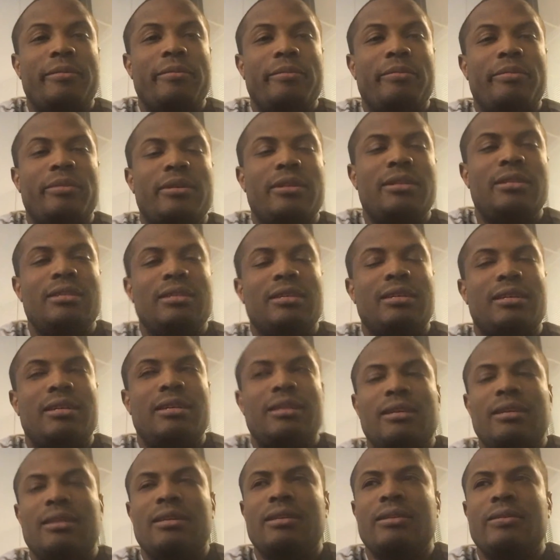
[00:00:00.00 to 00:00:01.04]
But
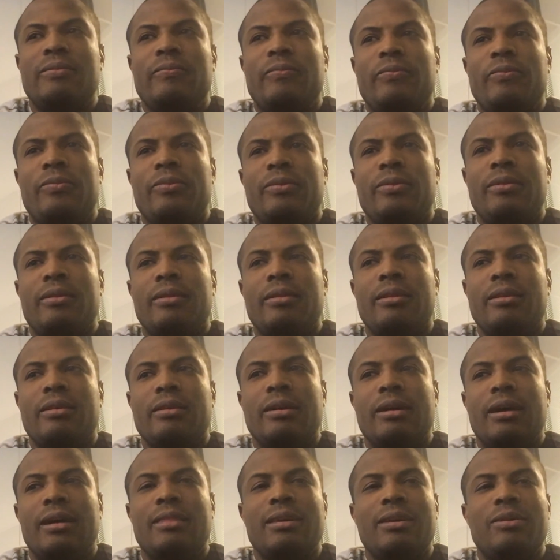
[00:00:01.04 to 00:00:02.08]

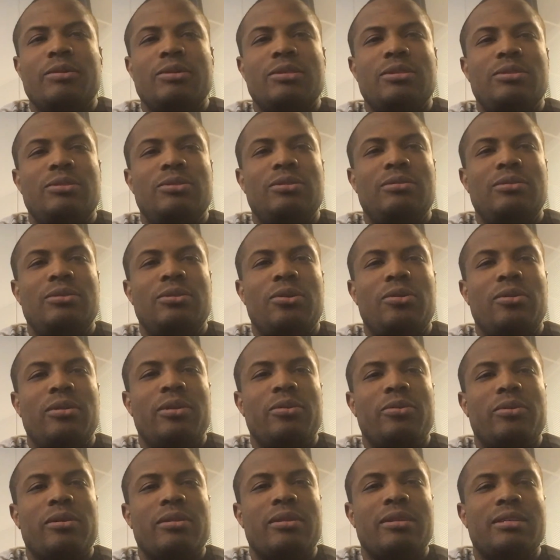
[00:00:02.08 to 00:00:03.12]
I think it was totally
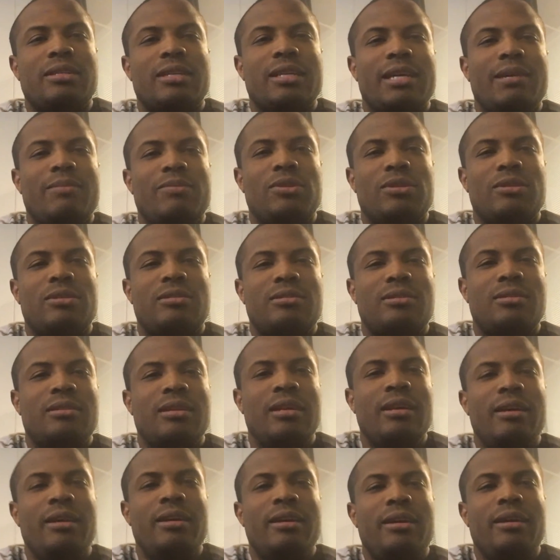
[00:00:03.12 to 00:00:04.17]
worth the time just
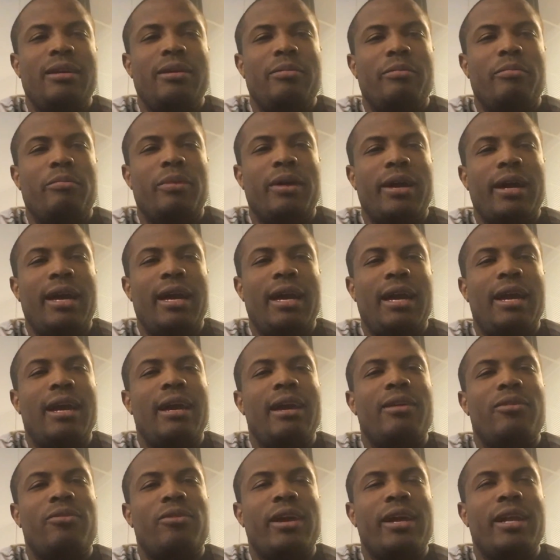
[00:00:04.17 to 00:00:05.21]
by
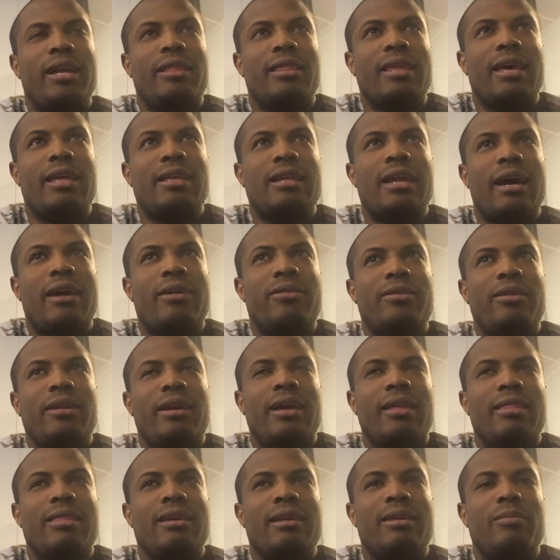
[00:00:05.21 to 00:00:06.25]
hand writing that out,
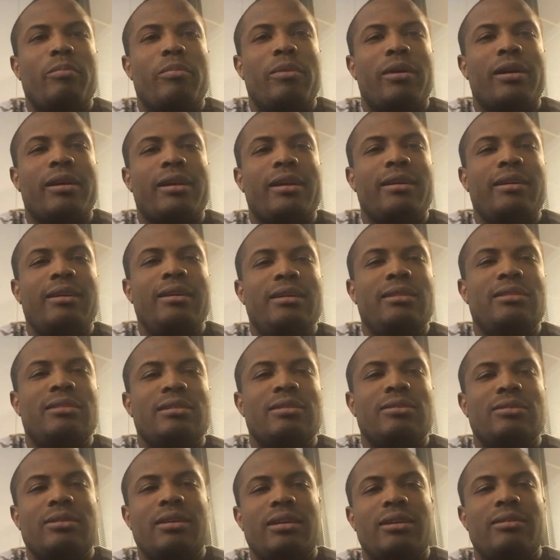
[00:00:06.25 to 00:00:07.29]
and then marking each of
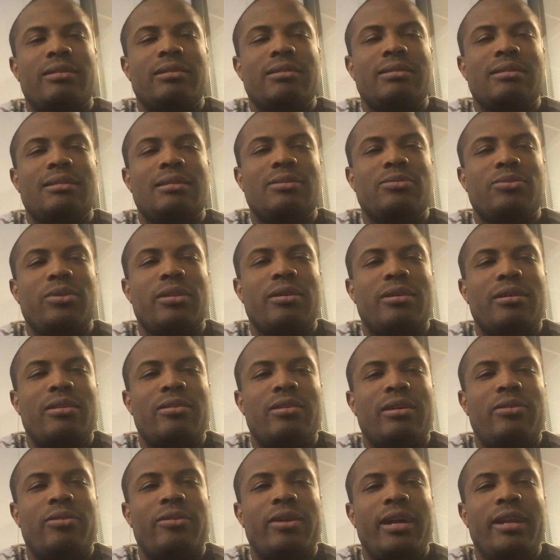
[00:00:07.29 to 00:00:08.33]
those utterances with all the
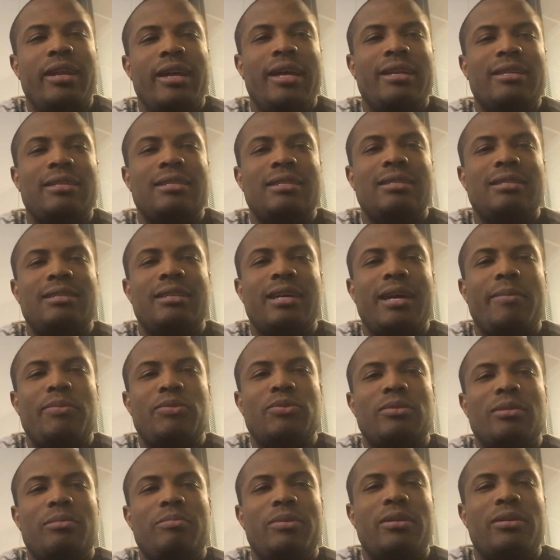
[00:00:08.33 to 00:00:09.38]
right entity types
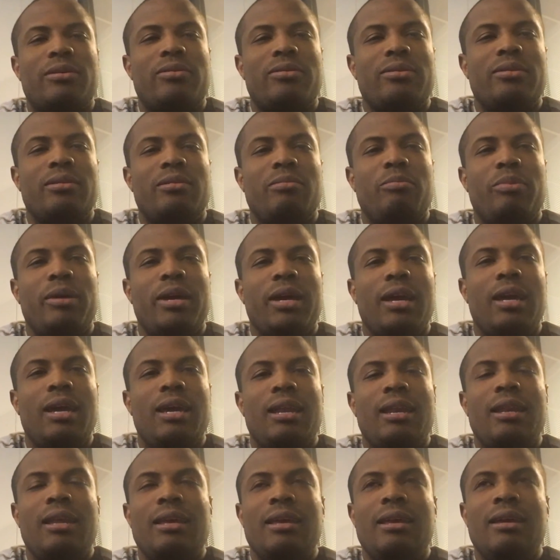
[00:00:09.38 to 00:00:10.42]
would have been a real pain.
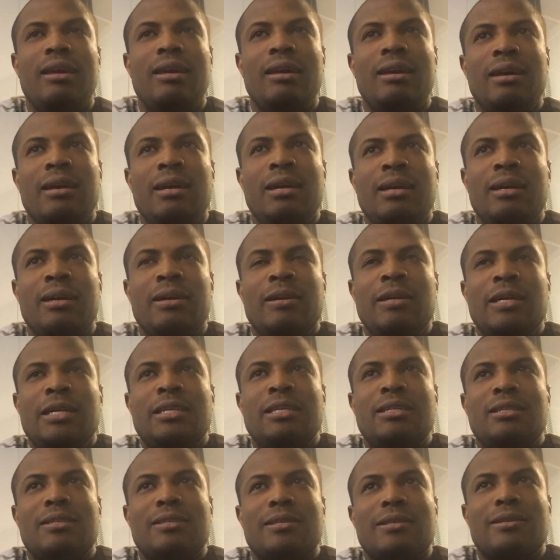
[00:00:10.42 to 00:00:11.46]

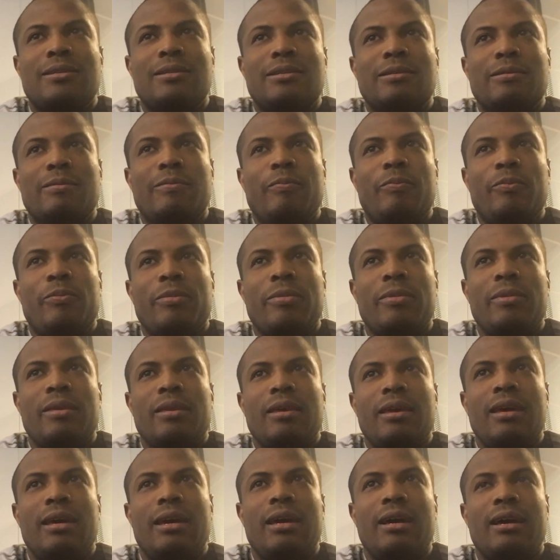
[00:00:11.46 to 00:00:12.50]
So
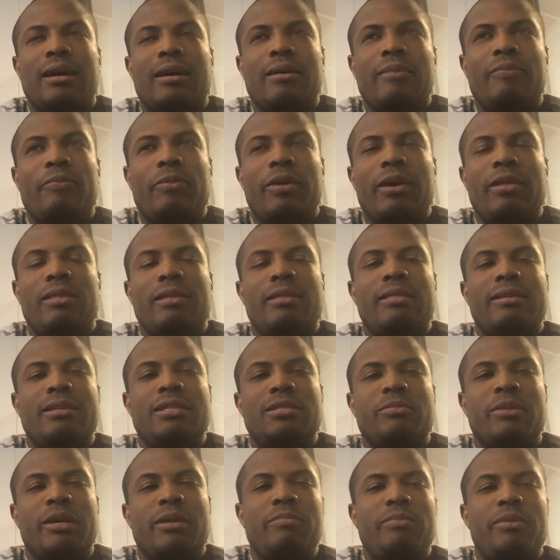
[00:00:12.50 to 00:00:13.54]
yeah, I think this
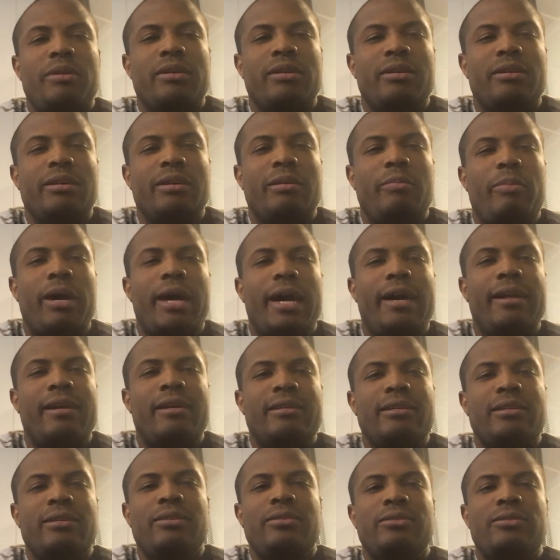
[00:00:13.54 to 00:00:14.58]
might be a good
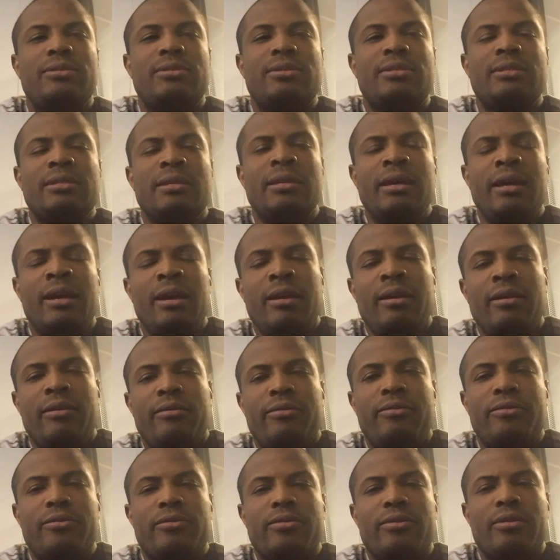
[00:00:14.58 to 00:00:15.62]
pattern to use
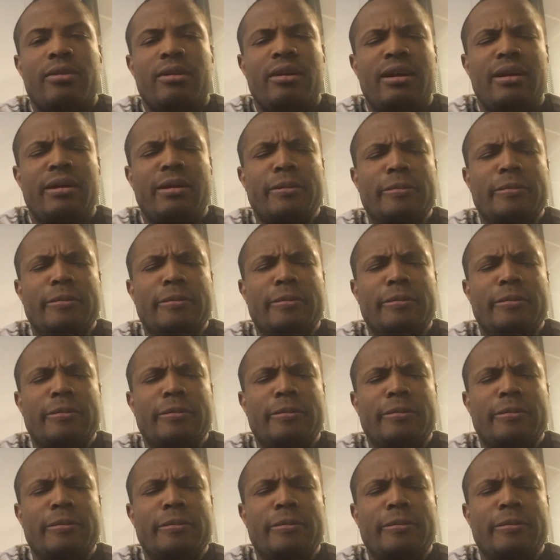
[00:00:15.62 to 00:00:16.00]
for